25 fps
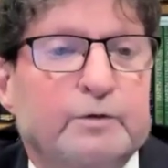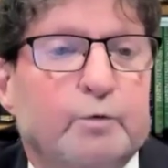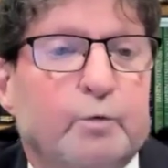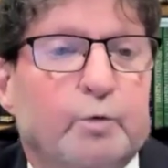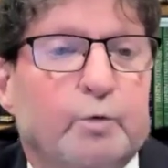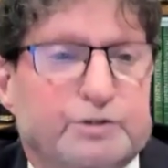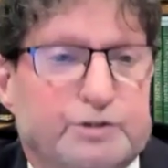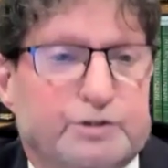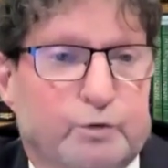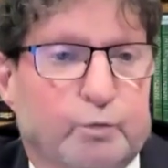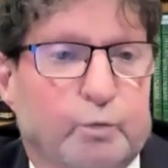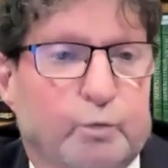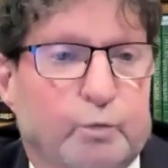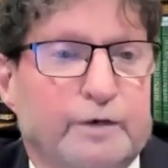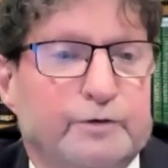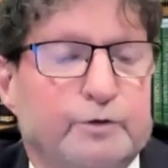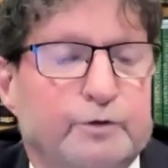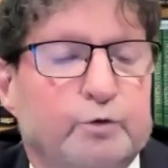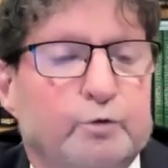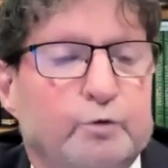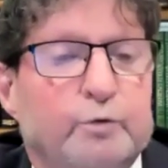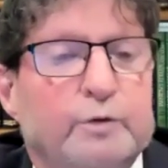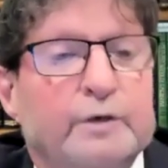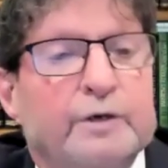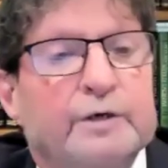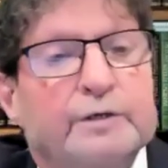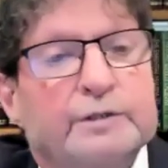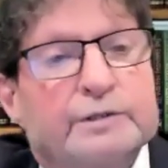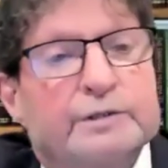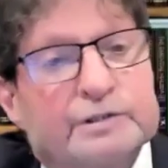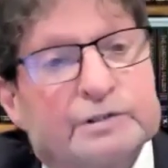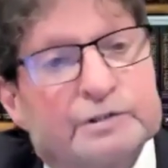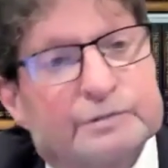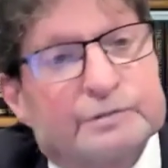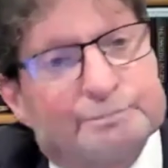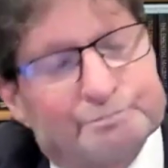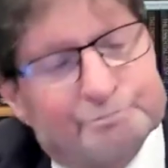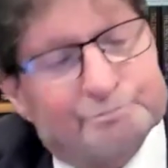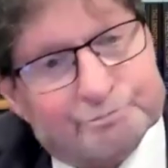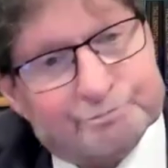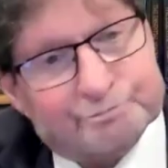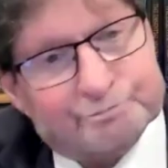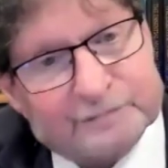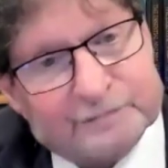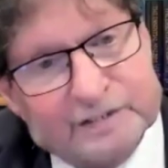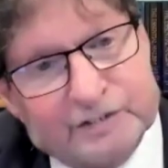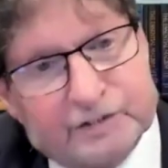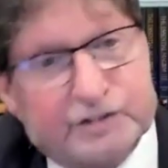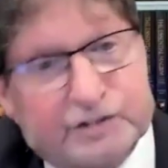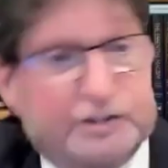was the one who
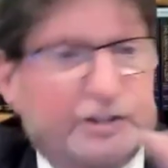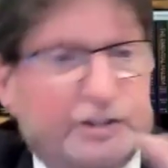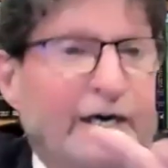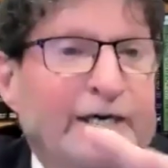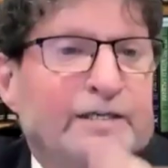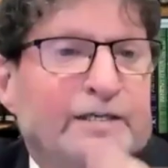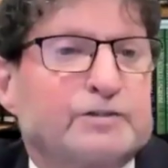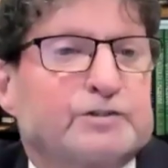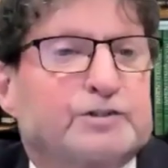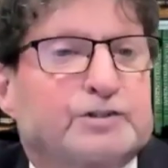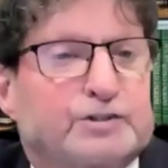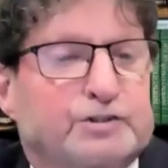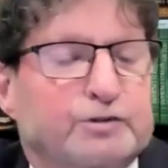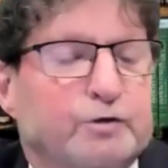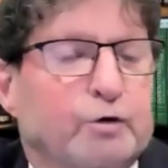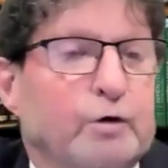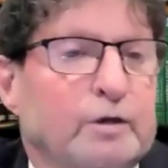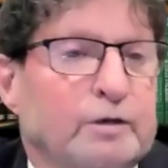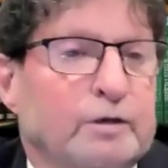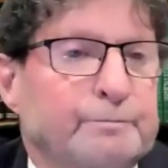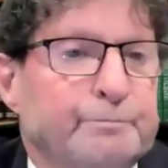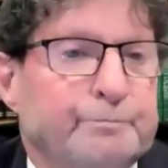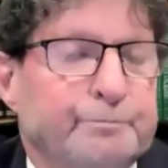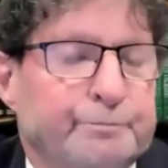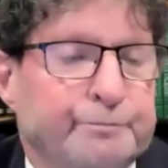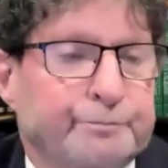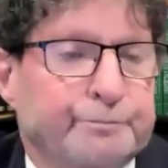incited Saul.